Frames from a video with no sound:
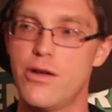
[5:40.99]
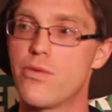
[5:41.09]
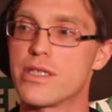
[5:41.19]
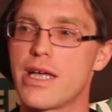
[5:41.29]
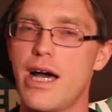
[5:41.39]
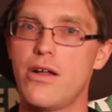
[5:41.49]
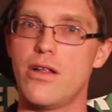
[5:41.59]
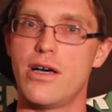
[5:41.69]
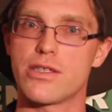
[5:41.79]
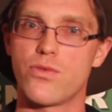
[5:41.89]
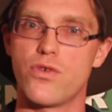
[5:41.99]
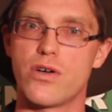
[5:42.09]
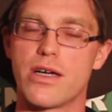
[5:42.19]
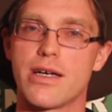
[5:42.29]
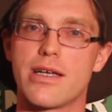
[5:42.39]
which outlaws
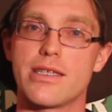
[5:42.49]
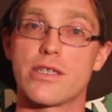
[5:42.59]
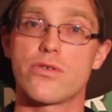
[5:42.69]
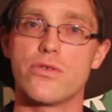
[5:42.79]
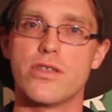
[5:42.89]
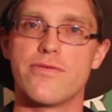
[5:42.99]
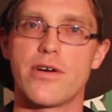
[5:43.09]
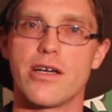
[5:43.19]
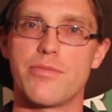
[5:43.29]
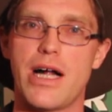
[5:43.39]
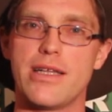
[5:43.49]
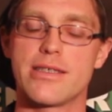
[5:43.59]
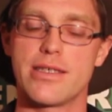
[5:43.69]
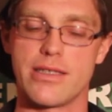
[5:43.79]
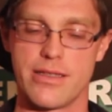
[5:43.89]
war as a tool of foreign
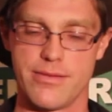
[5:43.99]
policy.